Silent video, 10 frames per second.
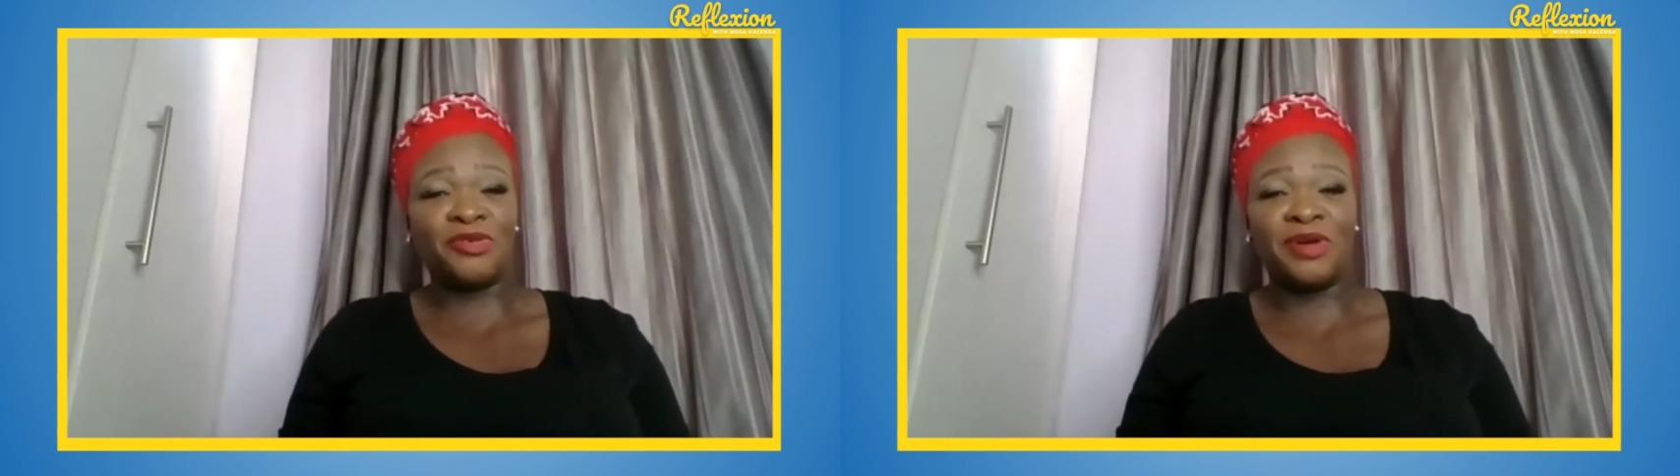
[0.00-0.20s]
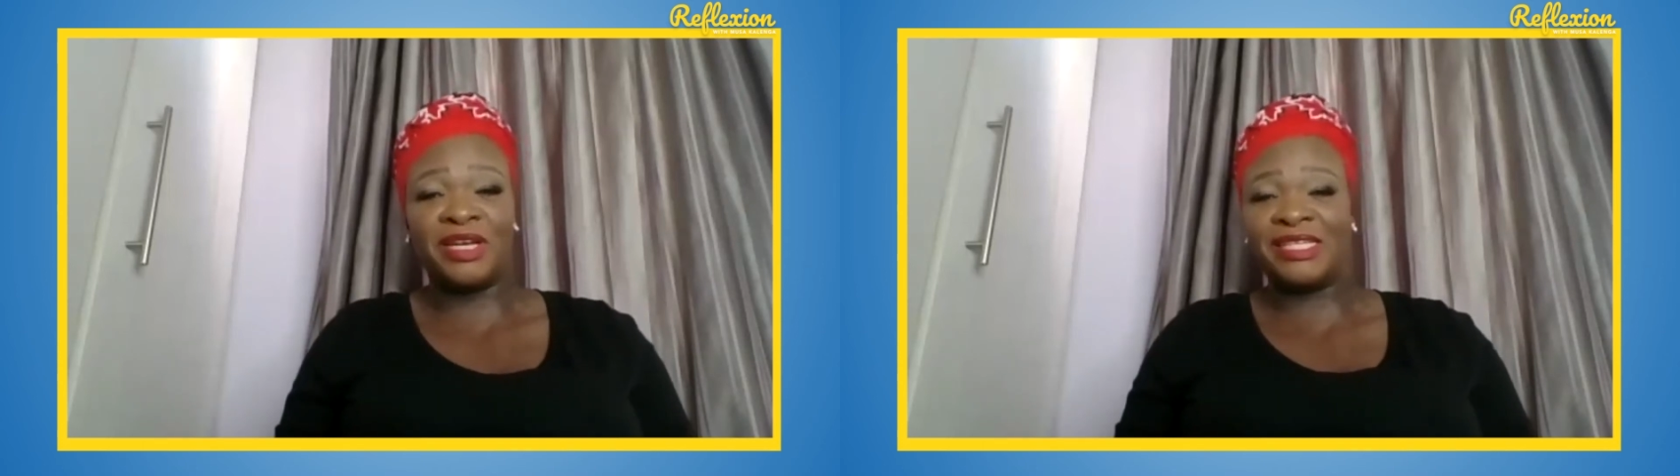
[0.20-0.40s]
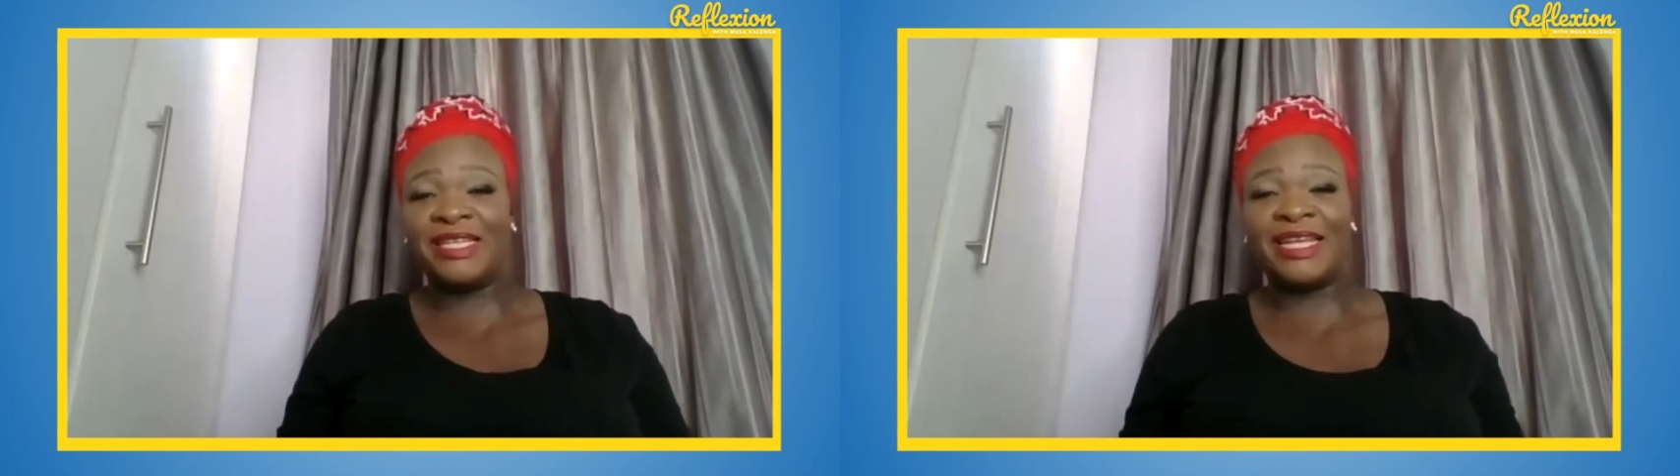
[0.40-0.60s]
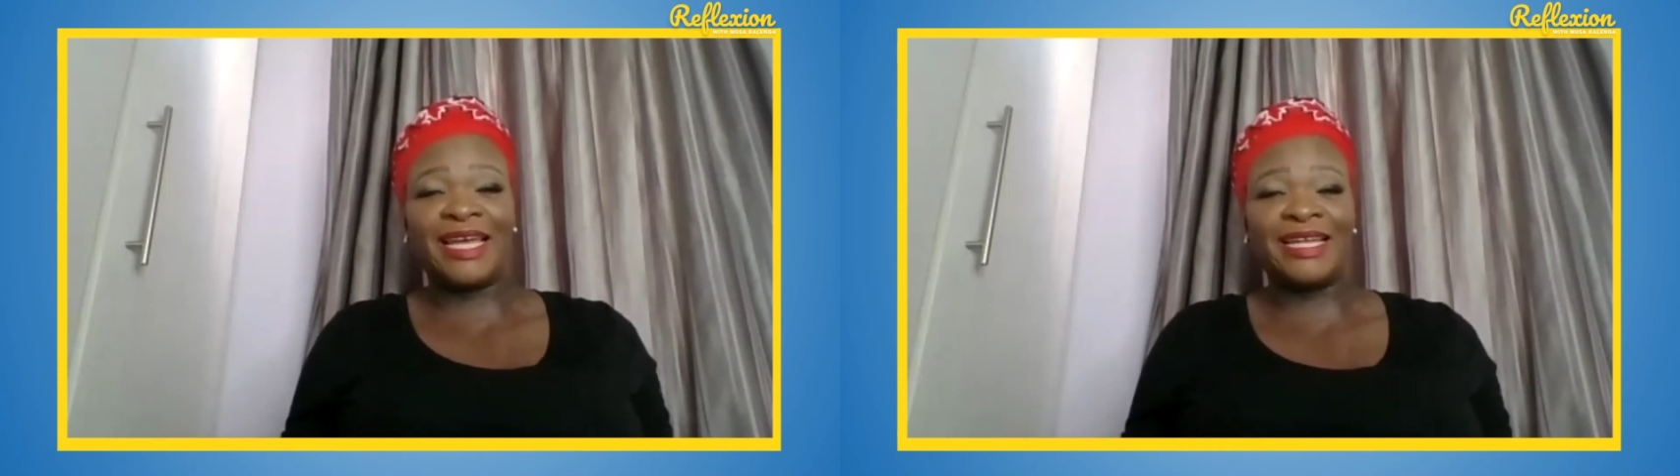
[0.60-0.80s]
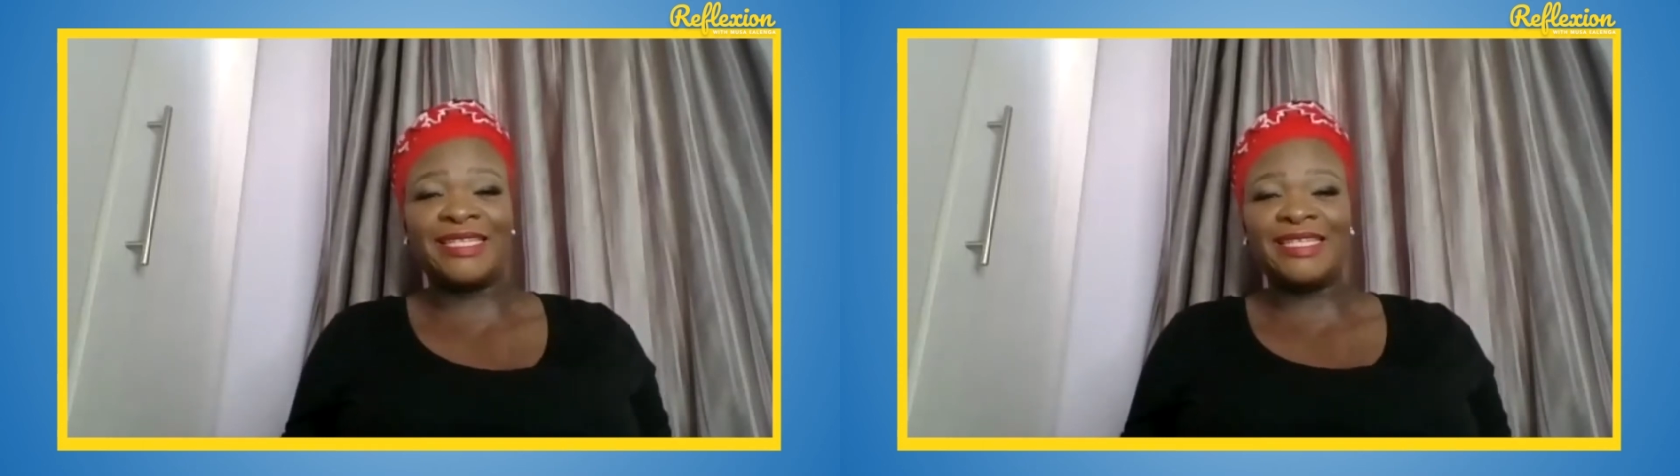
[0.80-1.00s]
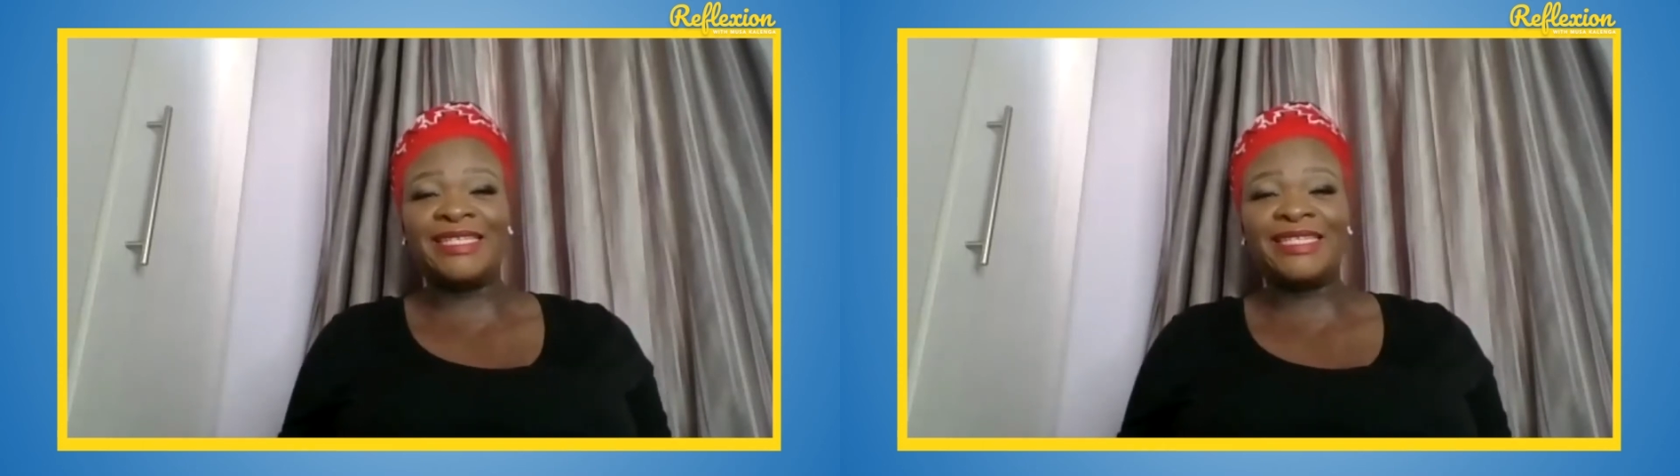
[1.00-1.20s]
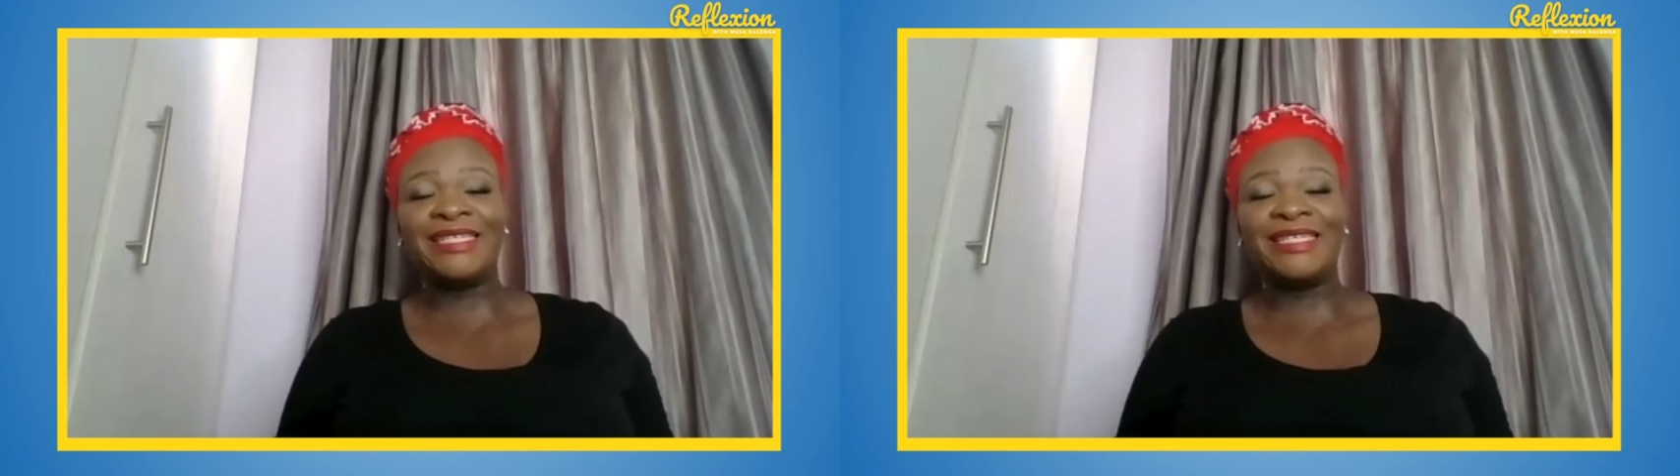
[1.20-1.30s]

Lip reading: no one is in the canteen.